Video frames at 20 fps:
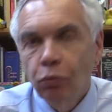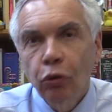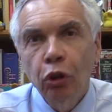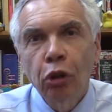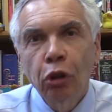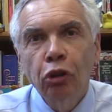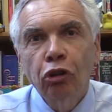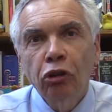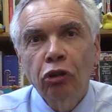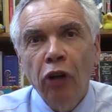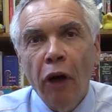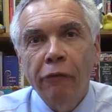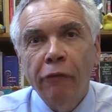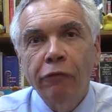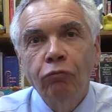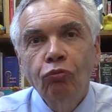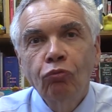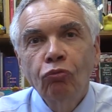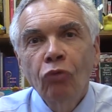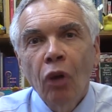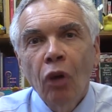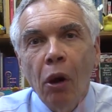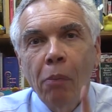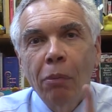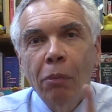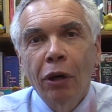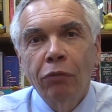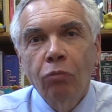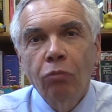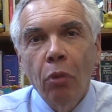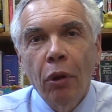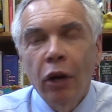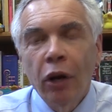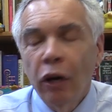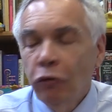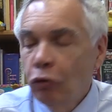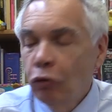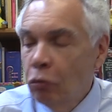Good stuff. But you have